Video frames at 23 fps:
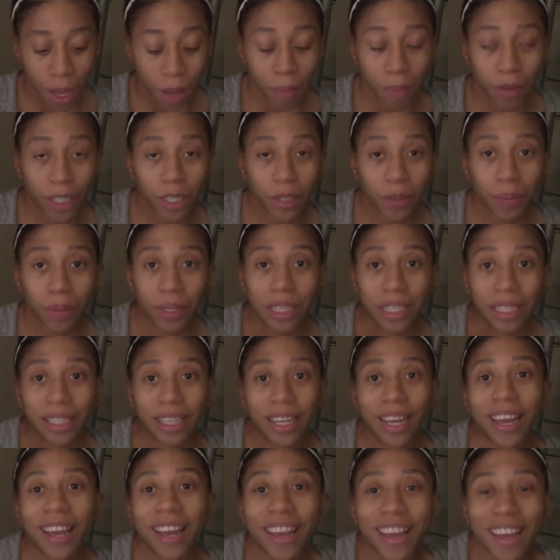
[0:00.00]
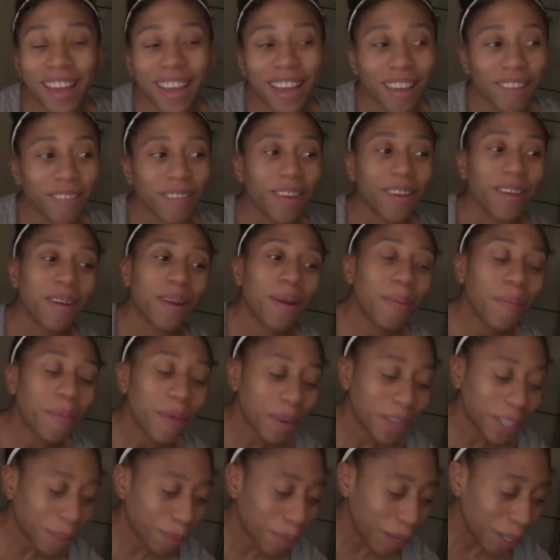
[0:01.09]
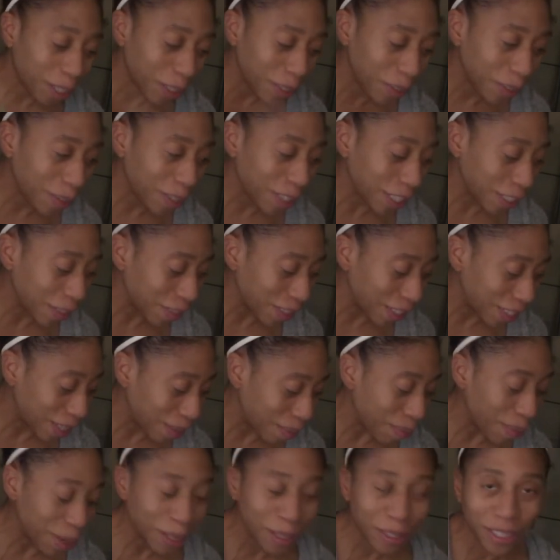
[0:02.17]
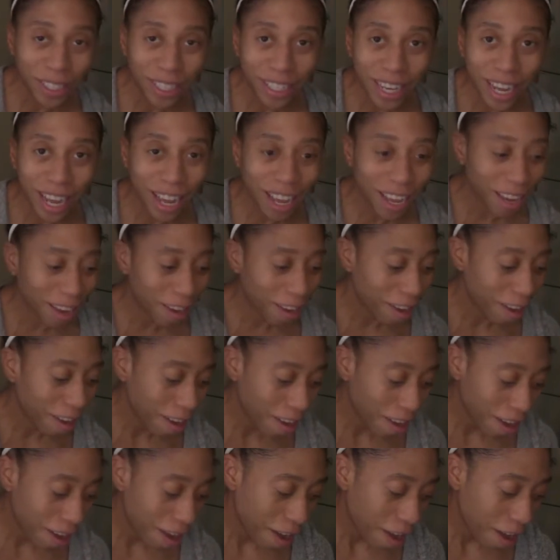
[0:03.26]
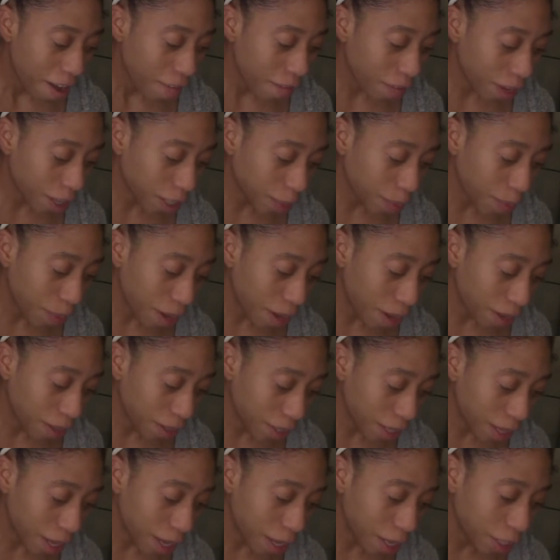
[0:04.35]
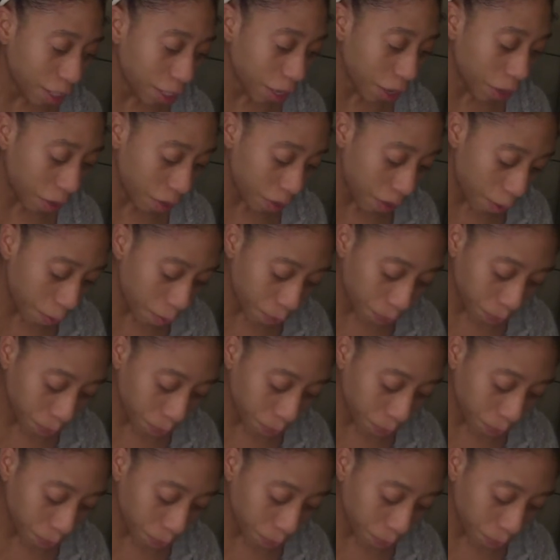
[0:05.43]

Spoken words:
which was even more special because it was the Mother's Day Voxbox. So,